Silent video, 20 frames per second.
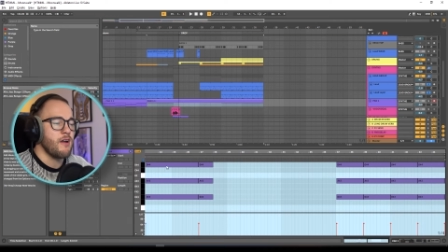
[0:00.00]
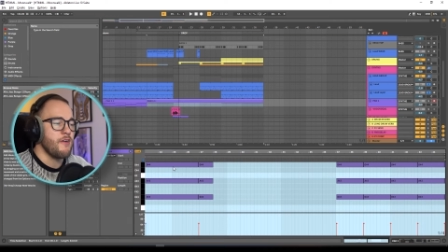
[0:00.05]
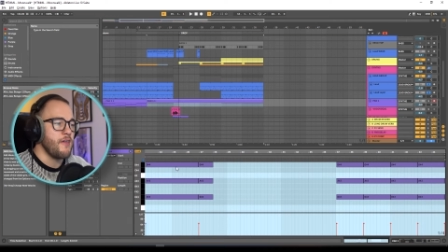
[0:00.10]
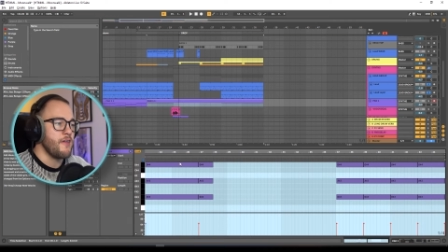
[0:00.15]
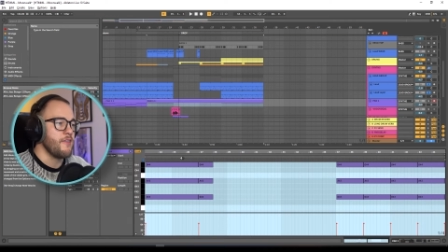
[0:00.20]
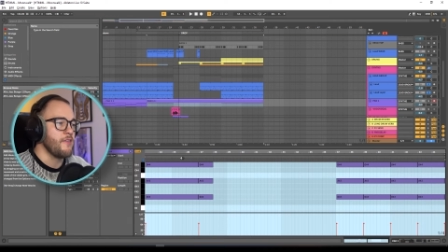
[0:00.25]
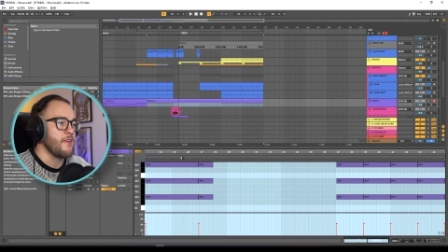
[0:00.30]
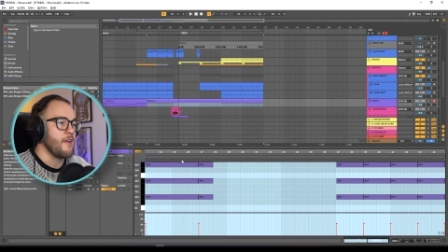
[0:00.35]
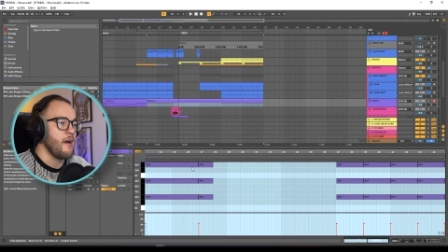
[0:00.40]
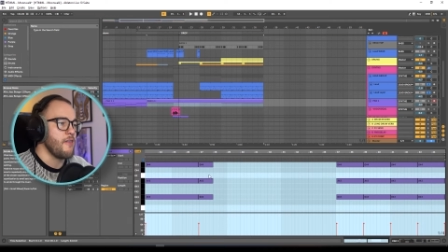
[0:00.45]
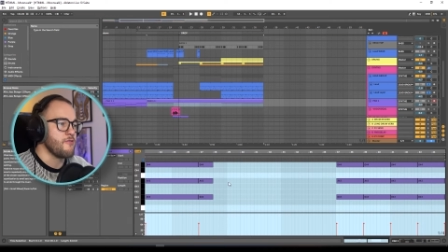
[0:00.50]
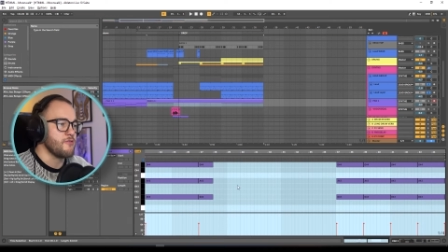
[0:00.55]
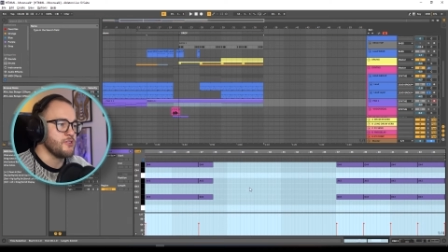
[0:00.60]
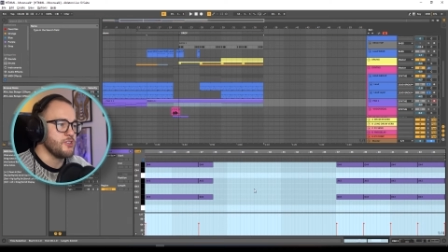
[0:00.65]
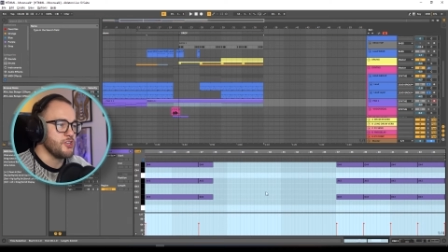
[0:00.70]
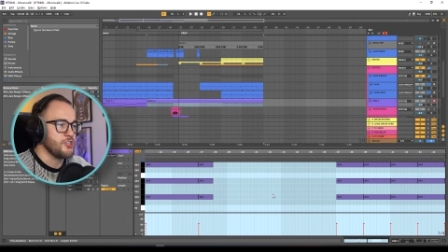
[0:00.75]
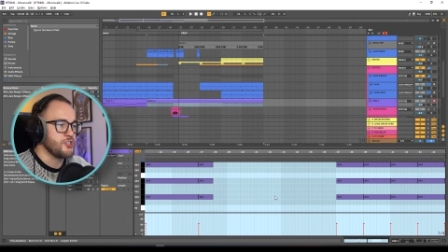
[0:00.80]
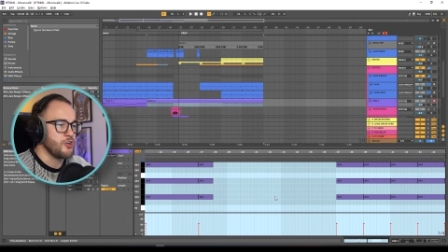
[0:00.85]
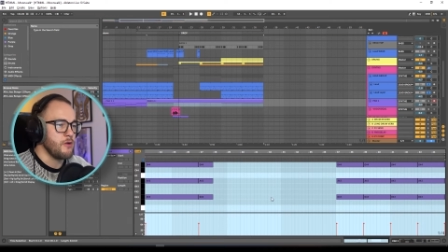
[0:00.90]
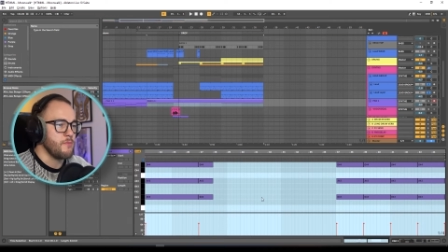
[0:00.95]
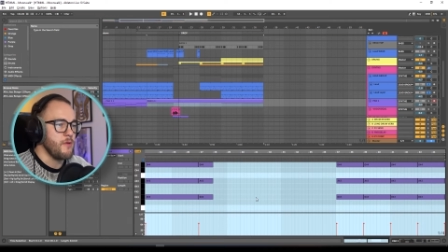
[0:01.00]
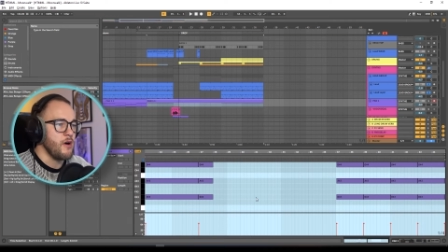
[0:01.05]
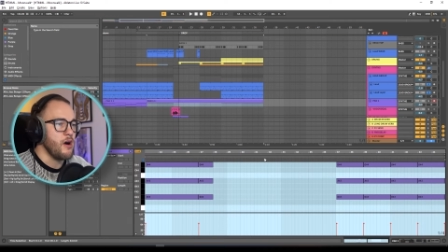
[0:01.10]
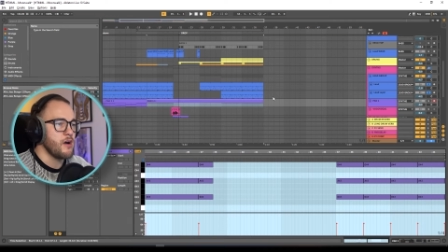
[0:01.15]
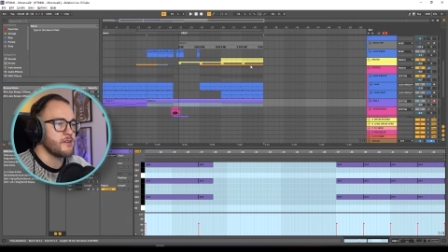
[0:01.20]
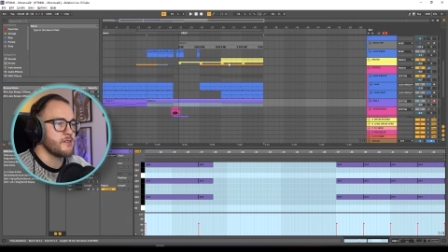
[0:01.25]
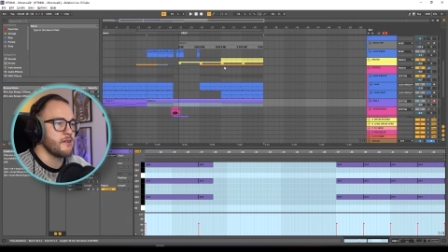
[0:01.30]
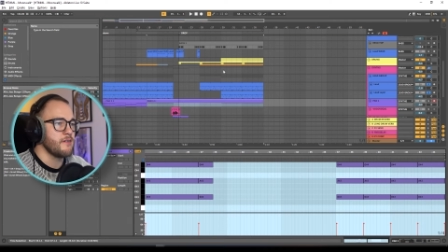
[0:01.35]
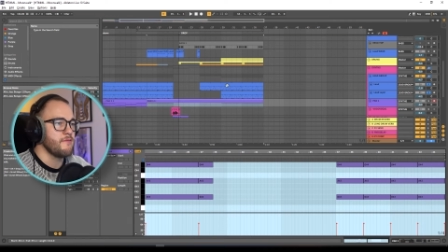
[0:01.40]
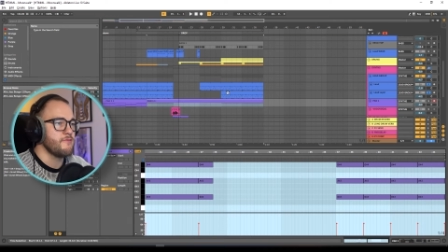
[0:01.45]
and then the other D sharp
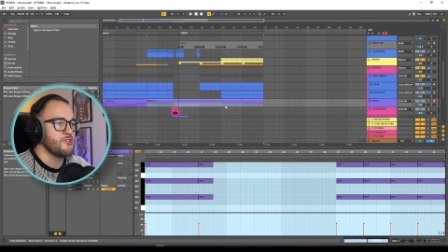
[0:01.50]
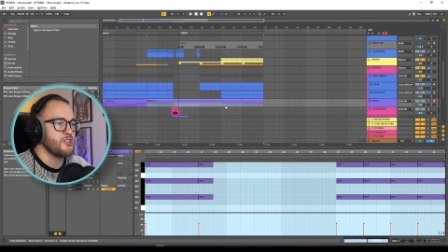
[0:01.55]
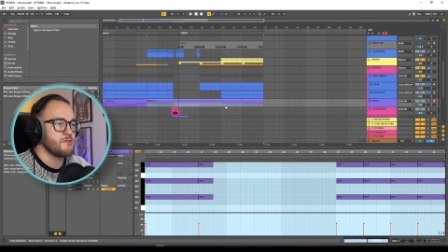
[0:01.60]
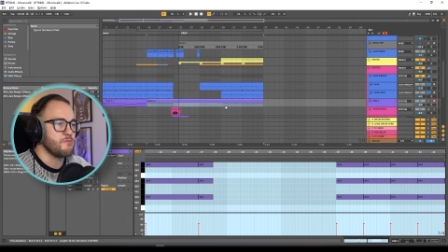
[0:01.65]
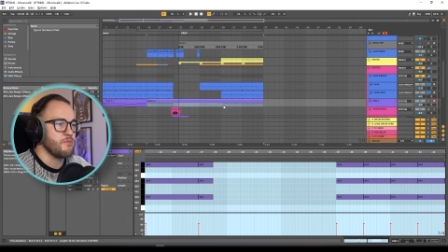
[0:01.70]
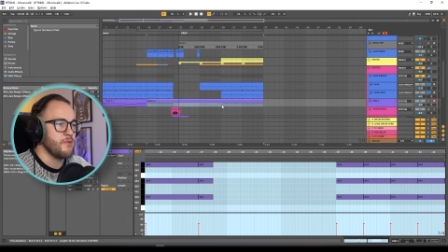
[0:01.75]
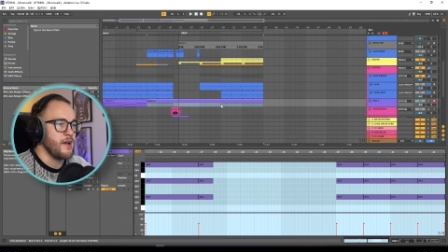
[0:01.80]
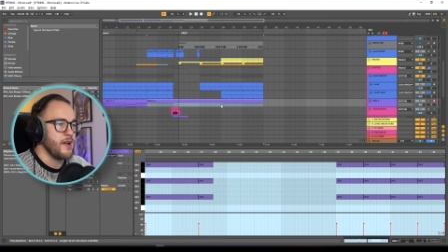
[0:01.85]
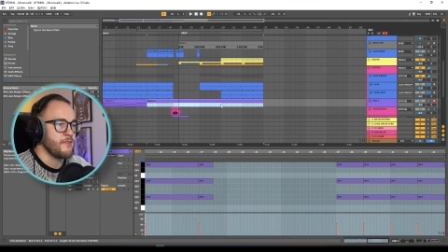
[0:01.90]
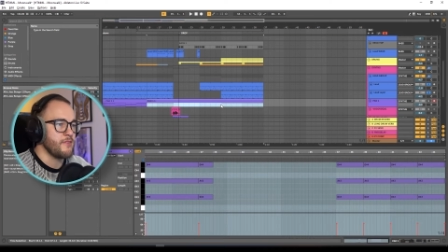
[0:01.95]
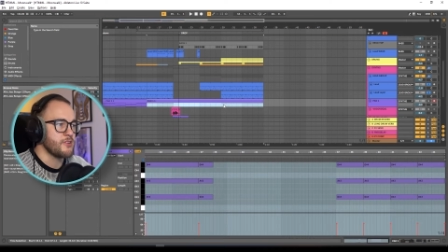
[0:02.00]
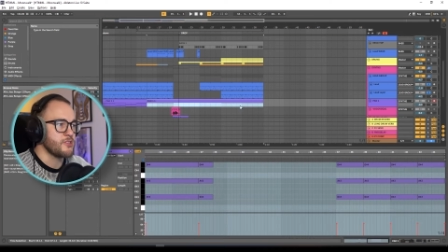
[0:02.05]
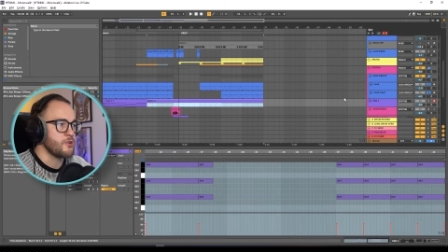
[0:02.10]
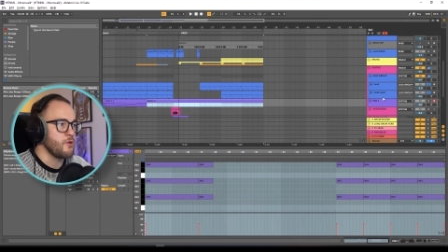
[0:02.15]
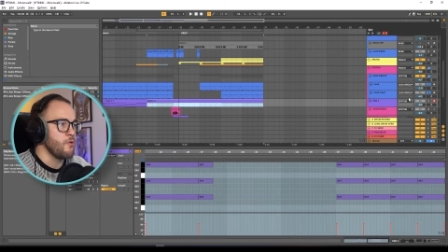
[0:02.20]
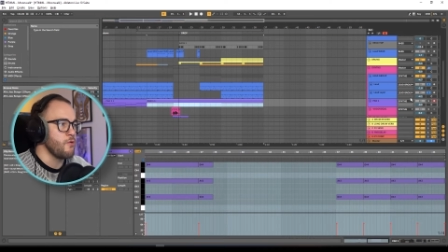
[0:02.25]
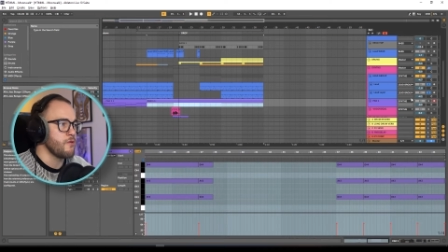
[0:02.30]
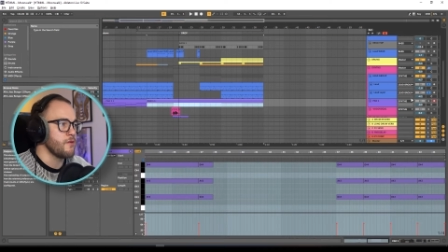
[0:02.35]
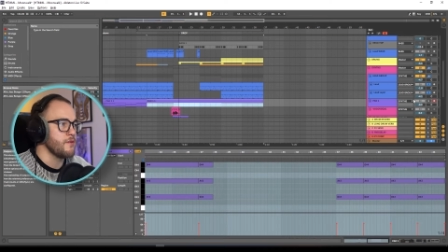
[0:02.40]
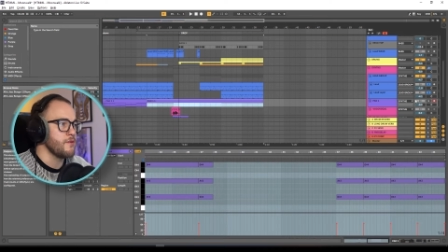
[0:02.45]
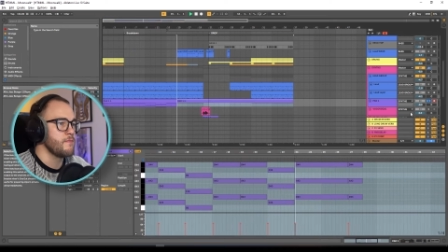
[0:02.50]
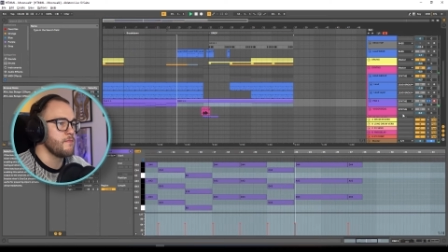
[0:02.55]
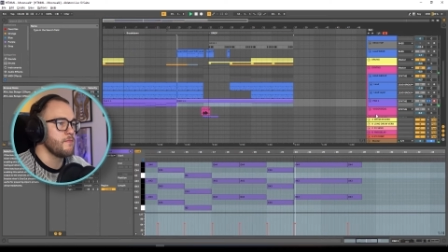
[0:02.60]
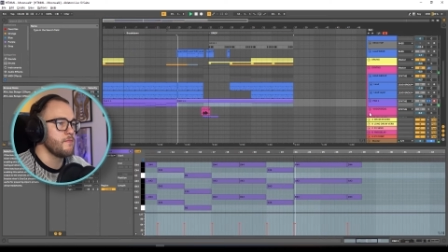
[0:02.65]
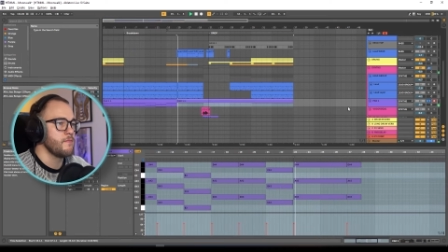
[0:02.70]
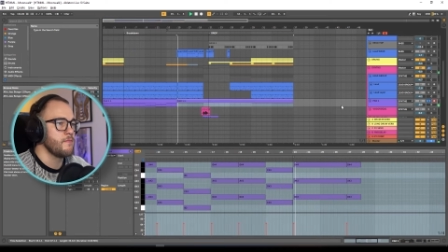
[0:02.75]
octave, just playing this chord.